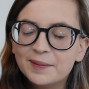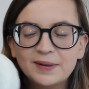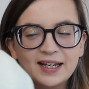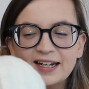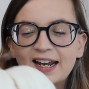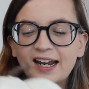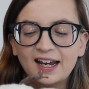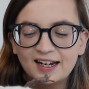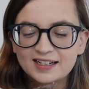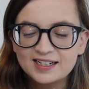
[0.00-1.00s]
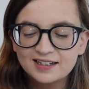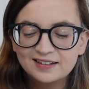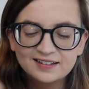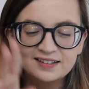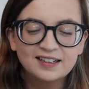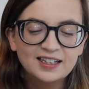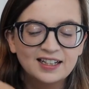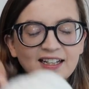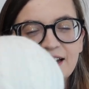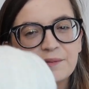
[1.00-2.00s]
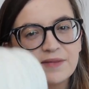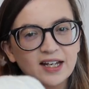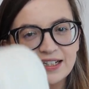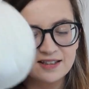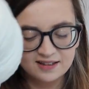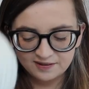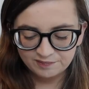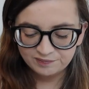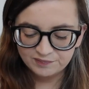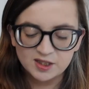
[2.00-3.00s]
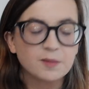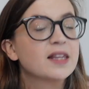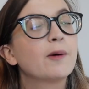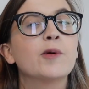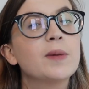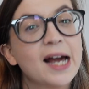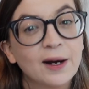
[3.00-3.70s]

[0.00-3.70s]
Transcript: pumpkin, and yep, that's something that will be